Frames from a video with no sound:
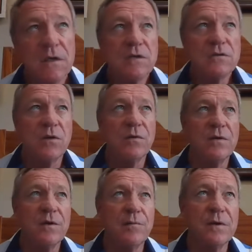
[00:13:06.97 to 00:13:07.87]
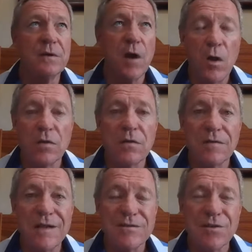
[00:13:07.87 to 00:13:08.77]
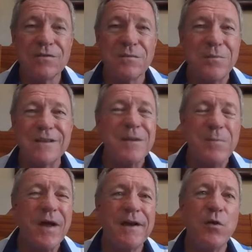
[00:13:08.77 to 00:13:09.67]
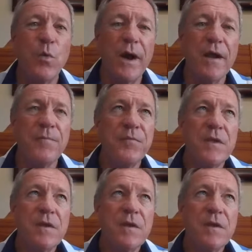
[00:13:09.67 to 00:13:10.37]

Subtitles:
So gold does not multiply in a way